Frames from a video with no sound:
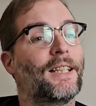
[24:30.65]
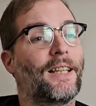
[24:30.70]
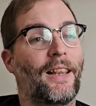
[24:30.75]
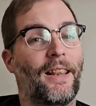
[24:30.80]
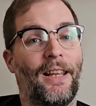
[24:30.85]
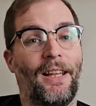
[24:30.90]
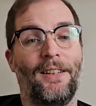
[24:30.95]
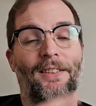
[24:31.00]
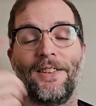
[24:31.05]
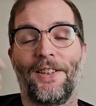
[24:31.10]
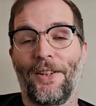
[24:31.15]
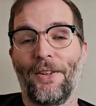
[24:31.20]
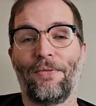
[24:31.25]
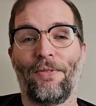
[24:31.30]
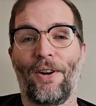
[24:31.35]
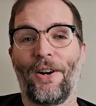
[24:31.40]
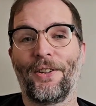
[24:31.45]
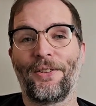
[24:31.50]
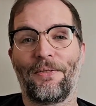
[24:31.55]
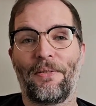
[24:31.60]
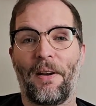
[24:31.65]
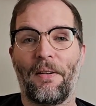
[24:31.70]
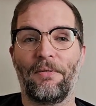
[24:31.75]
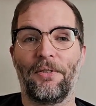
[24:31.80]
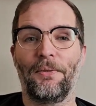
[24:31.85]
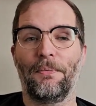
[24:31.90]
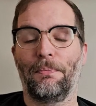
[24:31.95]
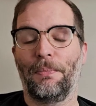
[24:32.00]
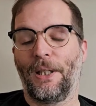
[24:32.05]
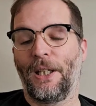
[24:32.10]
this and The Fires of
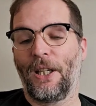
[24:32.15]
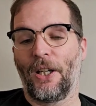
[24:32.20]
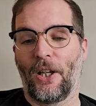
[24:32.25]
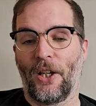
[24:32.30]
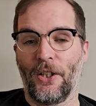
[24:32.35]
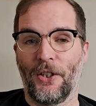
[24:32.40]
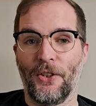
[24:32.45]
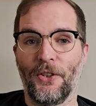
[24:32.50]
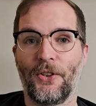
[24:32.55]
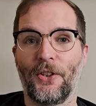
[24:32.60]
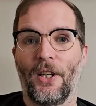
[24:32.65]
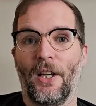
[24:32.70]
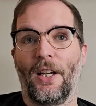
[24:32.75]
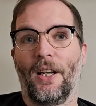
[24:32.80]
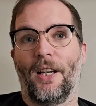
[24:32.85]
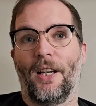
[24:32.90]
Heaven, because